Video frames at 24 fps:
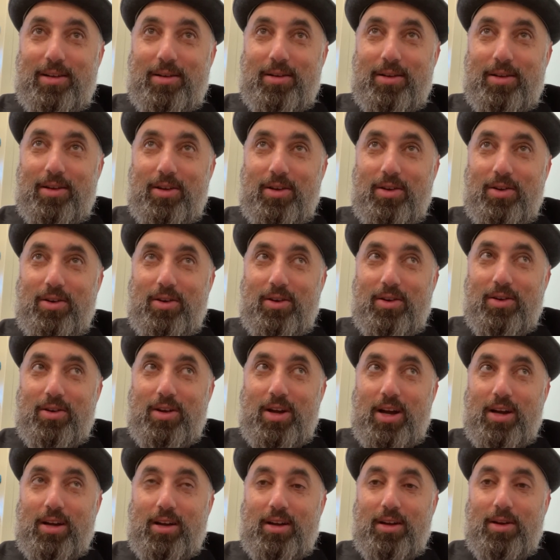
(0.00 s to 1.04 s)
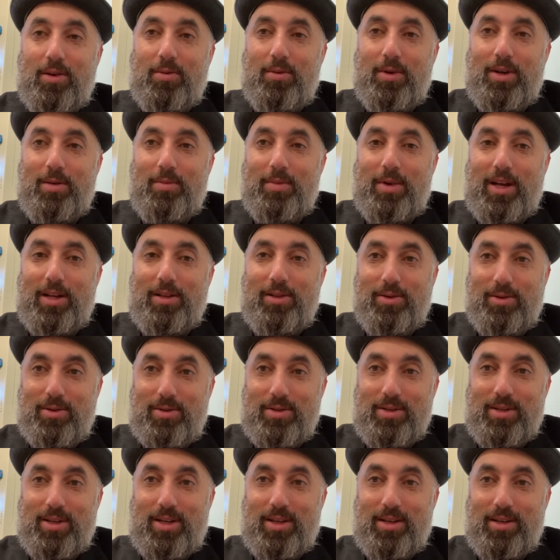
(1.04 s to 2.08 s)
you're not going to win by
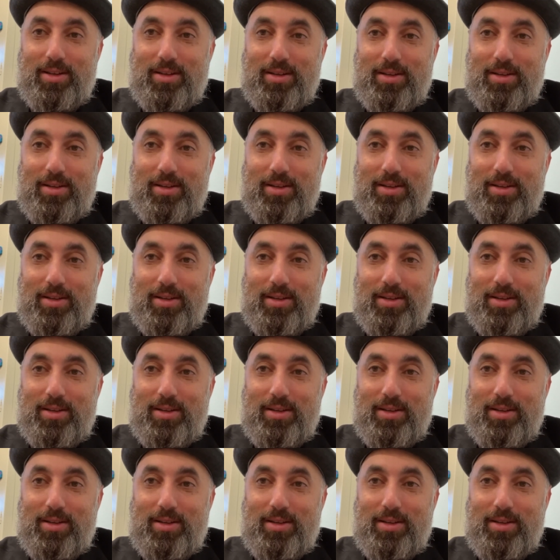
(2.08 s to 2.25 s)
losing.